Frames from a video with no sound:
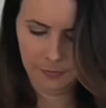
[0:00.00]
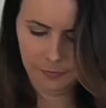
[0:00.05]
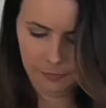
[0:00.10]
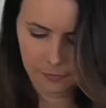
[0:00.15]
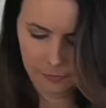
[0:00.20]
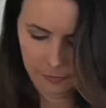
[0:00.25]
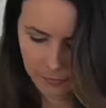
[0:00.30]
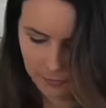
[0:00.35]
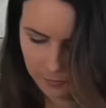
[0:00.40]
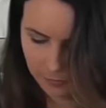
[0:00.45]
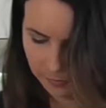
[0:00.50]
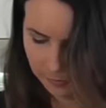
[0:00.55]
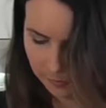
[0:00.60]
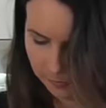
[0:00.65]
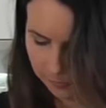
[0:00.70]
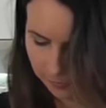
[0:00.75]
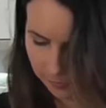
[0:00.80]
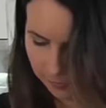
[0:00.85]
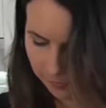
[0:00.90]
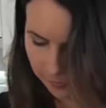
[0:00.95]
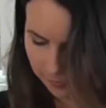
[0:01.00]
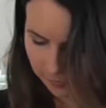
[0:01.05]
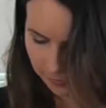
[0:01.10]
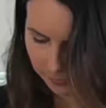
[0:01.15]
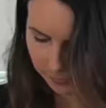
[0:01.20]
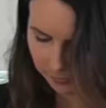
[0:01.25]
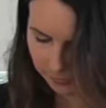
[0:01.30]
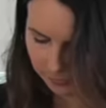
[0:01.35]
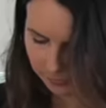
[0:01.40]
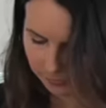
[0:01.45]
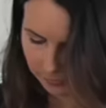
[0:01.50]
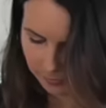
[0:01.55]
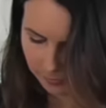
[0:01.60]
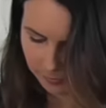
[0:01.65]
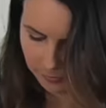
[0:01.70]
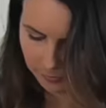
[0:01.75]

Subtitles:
Nothing is said.